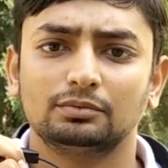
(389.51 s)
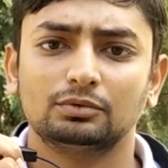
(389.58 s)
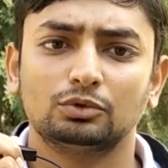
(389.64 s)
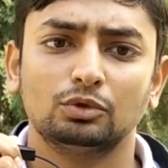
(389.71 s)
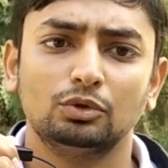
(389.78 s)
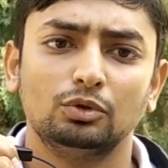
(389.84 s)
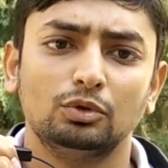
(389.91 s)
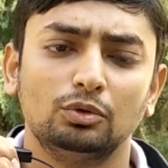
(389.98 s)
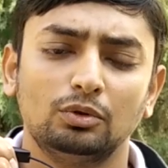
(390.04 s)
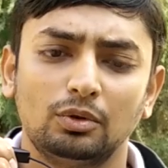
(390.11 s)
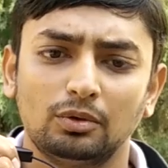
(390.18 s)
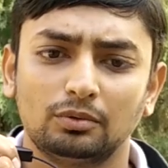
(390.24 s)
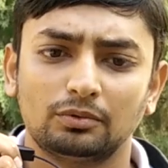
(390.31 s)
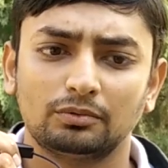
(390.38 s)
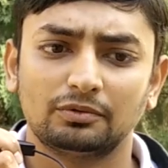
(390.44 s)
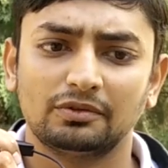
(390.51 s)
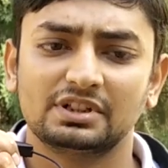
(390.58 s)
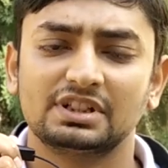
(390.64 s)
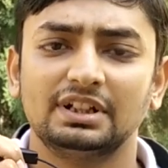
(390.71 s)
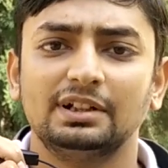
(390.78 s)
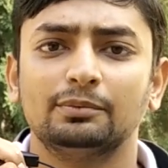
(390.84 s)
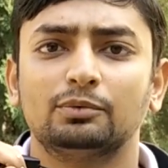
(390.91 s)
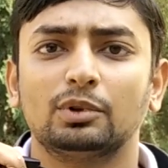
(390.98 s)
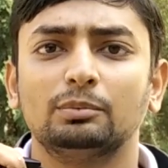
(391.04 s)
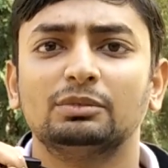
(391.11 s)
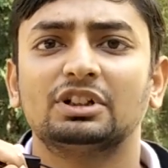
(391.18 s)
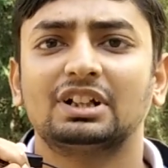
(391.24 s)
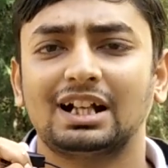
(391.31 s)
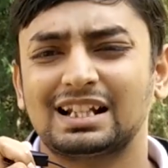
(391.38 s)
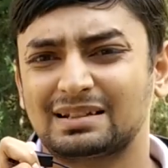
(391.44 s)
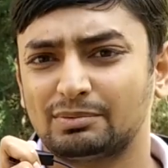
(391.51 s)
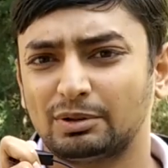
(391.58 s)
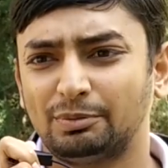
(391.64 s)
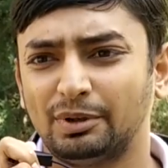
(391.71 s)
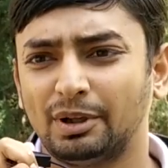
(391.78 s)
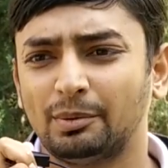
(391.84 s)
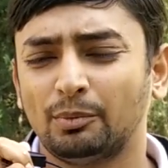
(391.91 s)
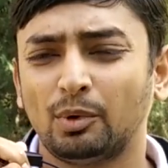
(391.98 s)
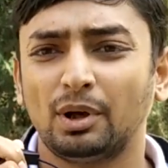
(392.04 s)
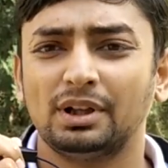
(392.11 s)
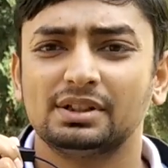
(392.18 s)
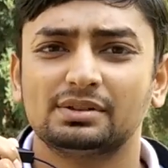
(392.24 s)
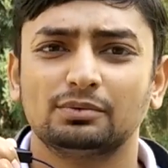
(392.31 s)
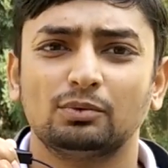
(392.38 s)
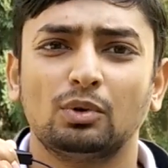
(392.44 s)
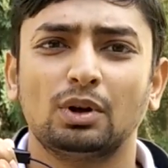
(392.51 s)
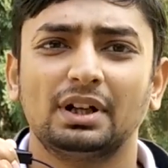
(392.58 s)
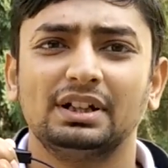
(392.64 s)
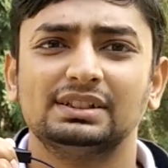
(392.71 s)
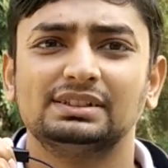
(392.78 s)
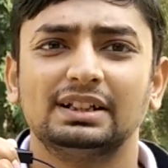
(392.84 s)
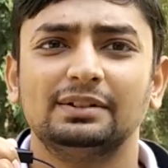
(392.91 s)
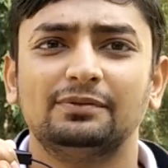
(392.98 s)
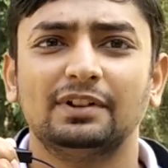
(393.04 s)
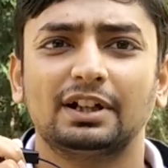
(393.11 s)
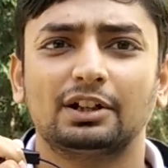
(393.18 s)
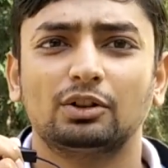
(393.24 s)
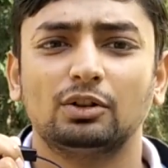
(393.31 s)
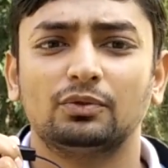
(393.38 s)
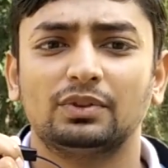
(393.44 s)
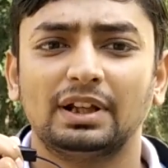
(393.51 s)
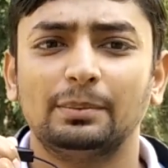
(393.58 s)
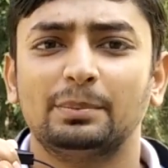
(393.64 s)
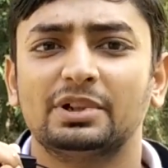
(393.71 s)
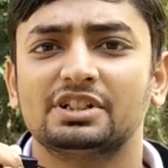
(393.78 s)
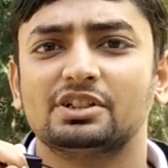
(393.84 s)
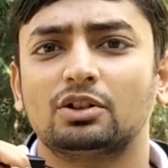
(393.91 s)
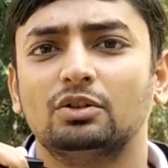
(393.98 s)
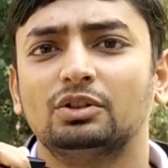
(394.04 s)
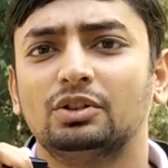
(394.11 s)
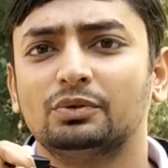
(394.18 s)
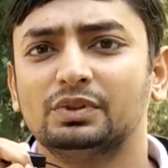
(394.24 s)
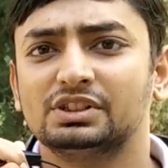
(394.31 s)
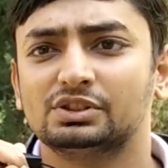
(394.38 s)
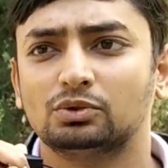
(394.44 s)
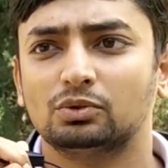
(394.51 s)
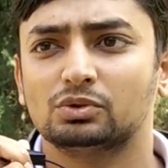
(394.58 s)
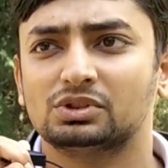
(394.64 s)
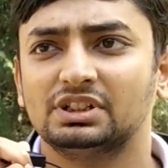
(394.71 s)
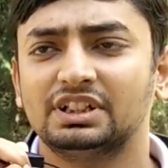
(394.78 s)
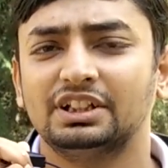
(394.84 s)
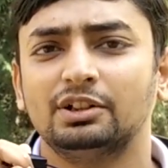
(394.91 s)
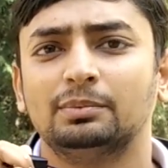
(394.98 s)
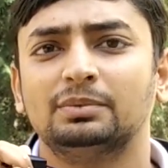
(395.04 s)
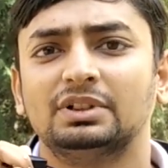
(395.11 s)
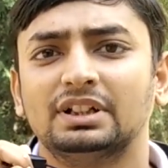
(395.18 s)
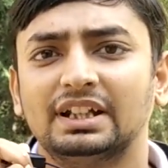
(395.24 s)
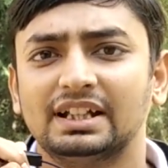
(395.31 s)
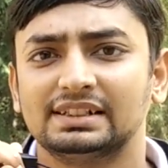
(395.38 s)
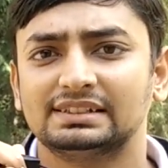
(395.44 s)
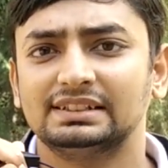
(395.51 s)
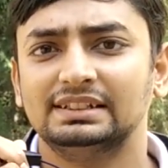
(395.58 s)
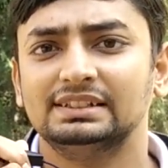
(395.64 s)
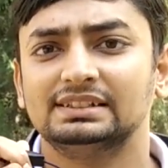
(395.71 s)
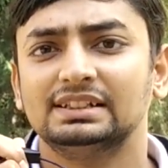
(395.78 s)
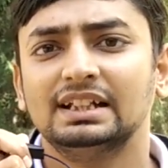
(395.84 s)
to questioning from the transfer phenomenon, what is the effect of temperature on the viscosity of the gases,